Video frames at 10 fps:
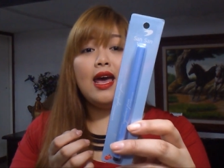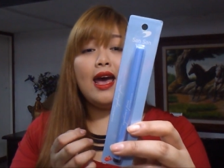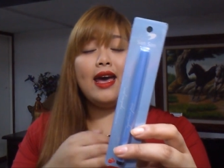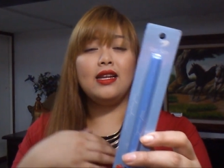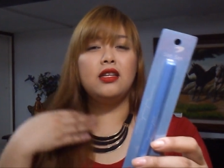
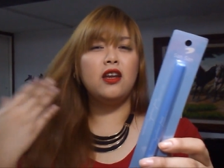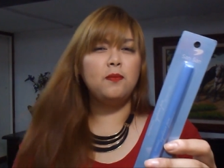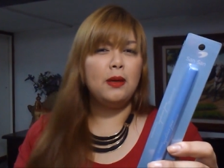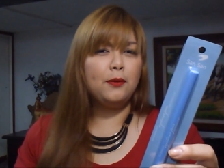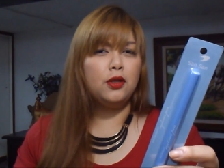And a lot
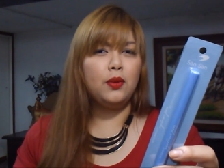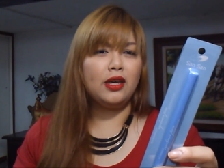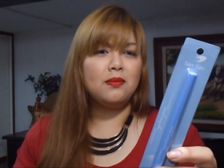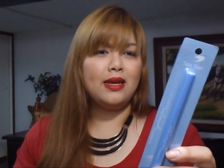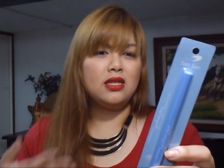of people
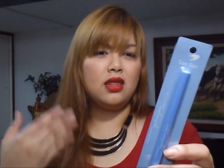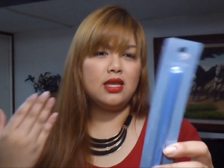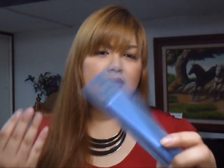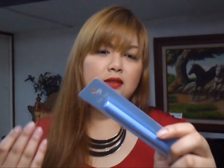recommended this